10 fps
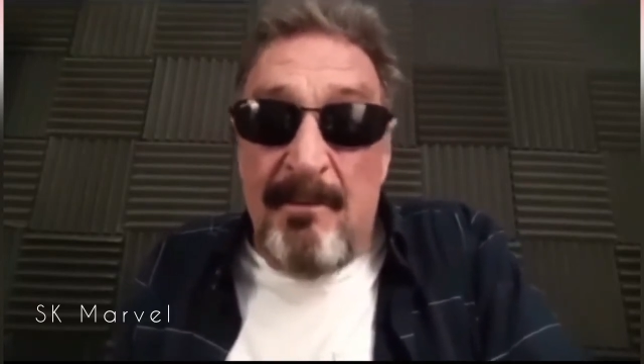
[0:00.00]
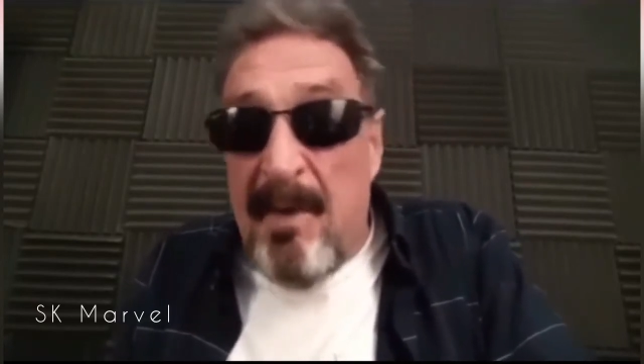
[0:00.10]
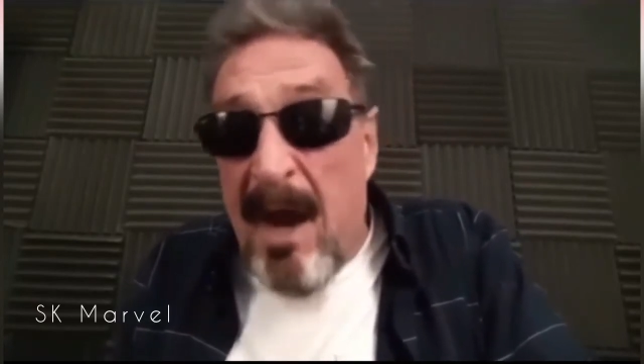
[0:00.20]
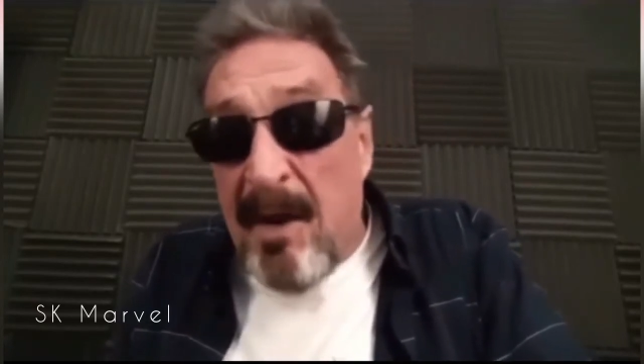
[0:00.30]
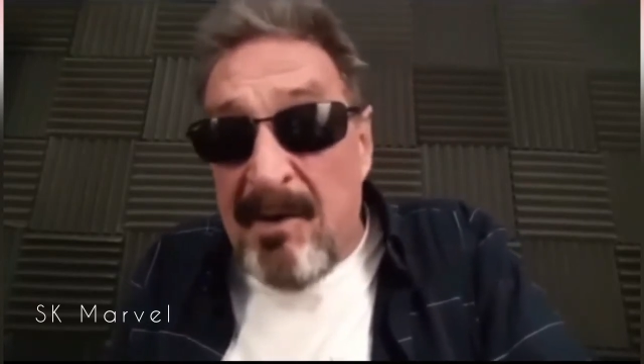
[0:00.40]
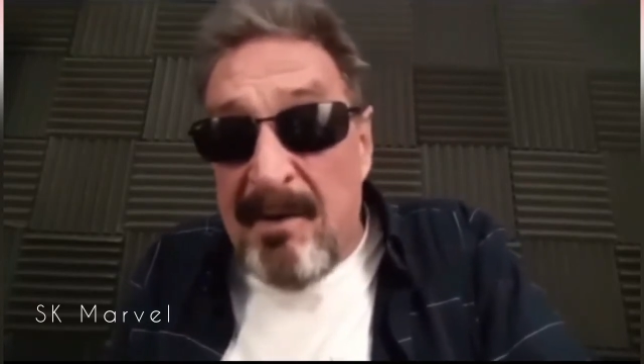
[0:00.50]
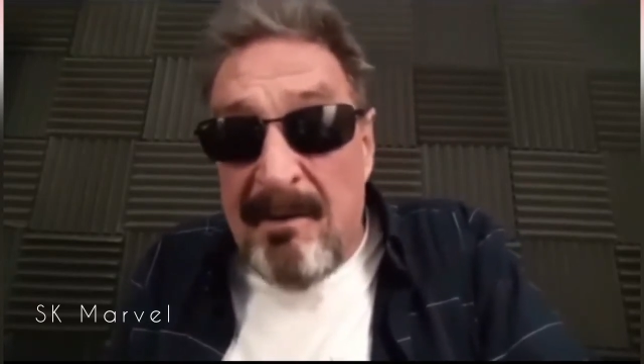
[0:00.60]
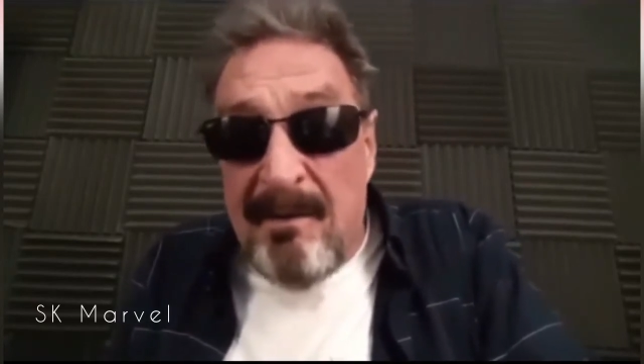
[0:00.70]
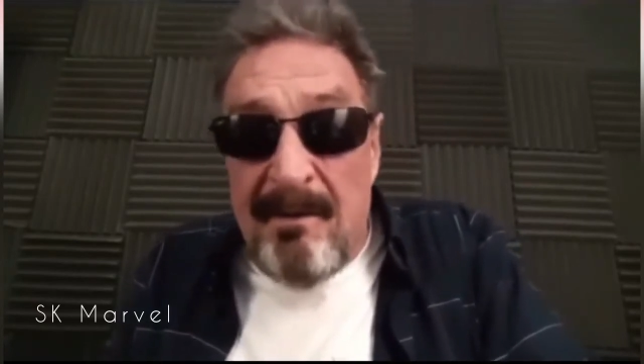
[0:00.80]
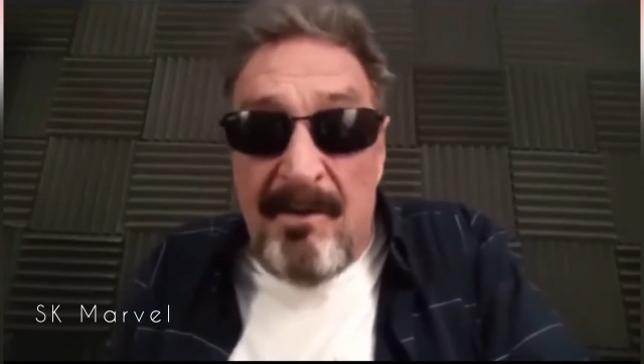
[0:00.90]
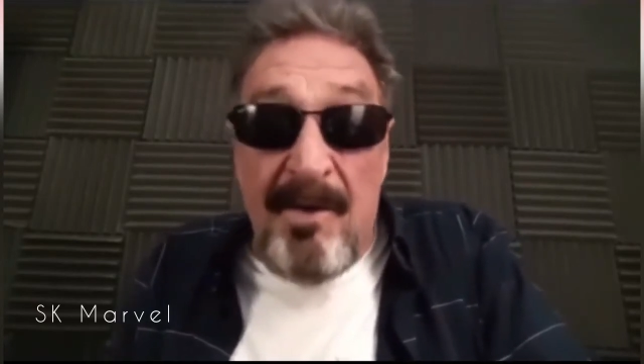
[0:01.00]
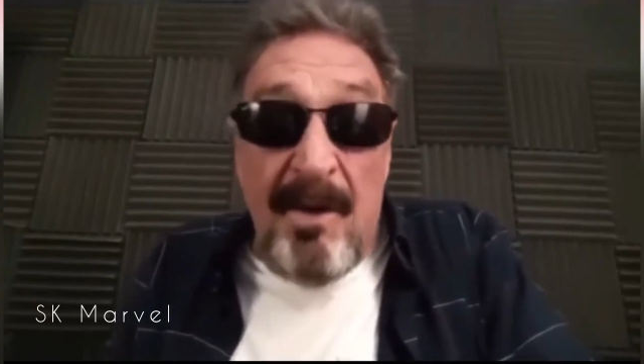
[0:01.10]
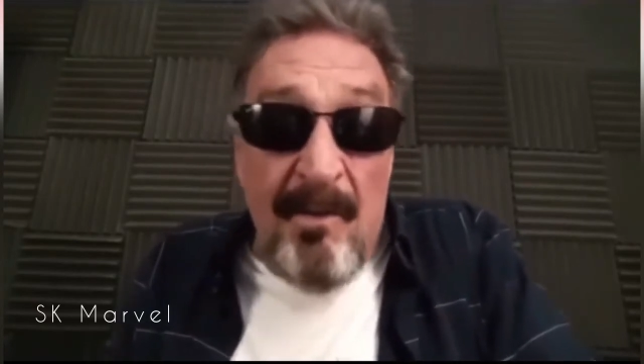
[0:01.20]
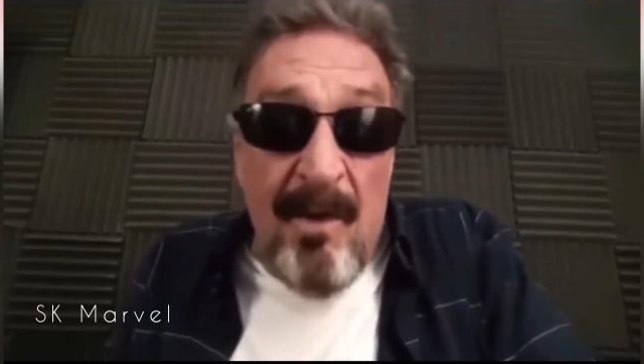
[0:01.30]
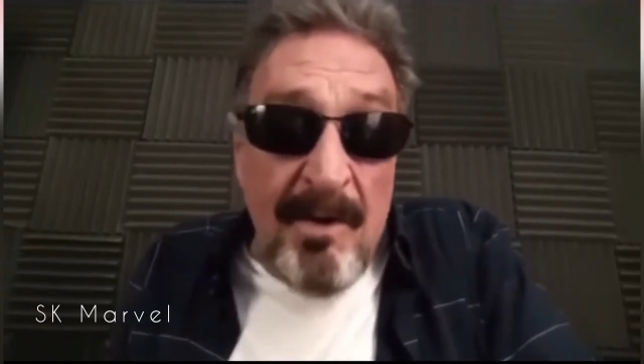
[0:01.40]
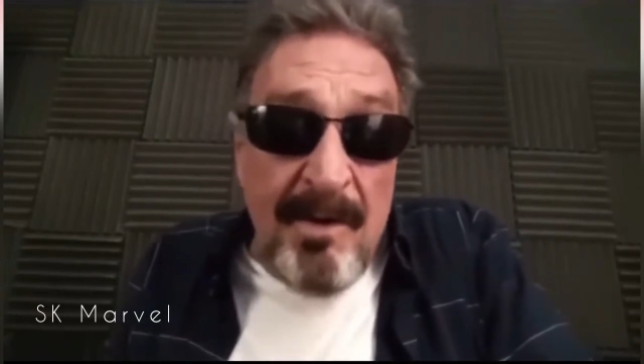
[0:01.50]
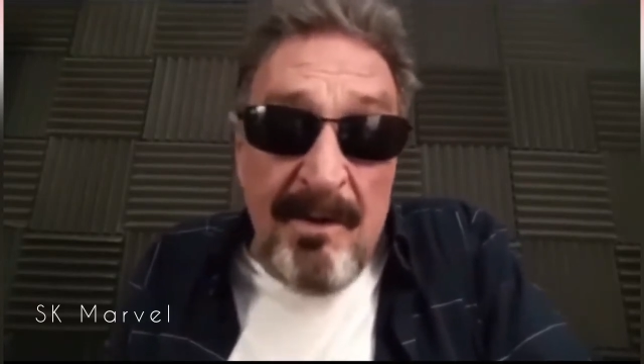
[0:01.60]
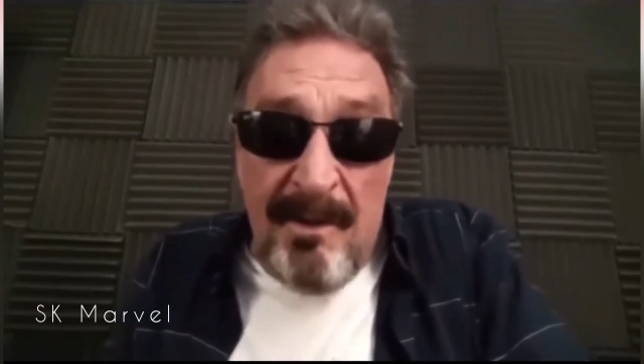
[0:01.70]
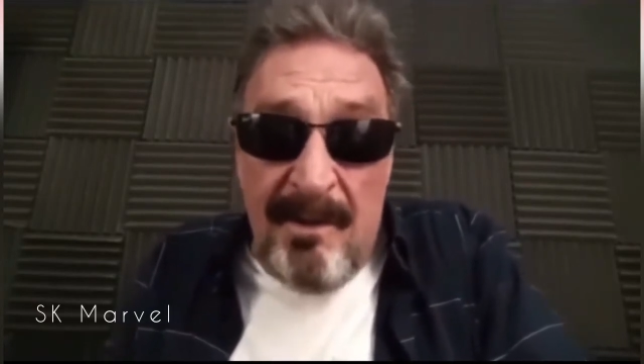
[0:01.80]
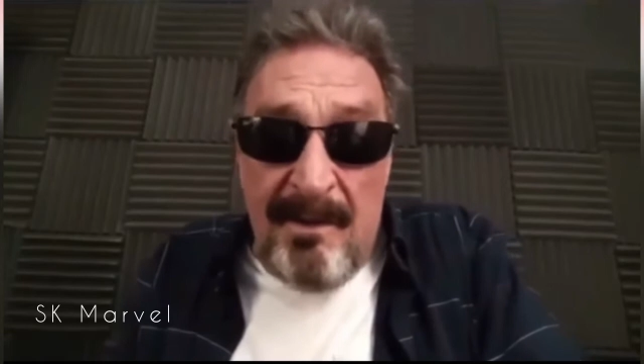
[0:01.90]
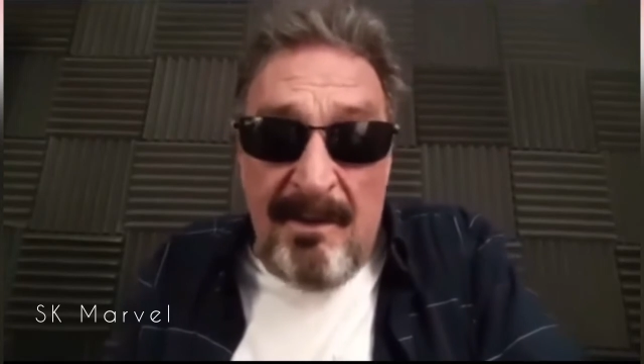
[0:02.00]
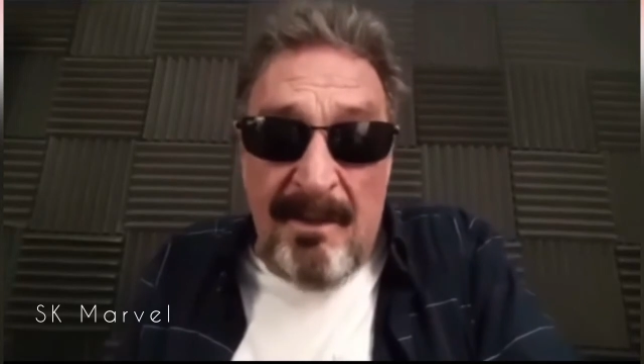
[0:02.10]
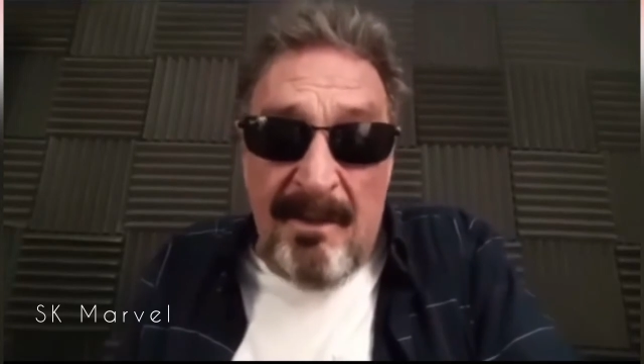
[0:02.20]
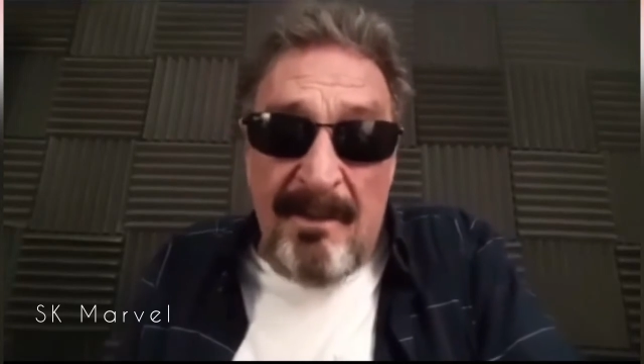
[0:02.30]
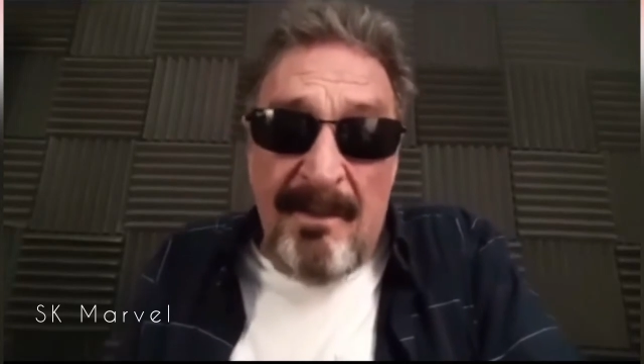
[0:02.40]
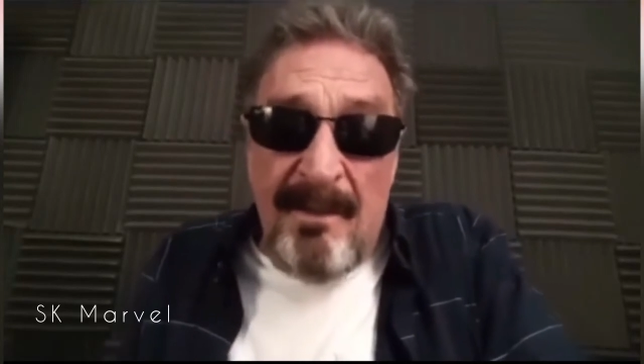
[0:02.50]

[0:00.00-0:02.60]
Compassion, generosity.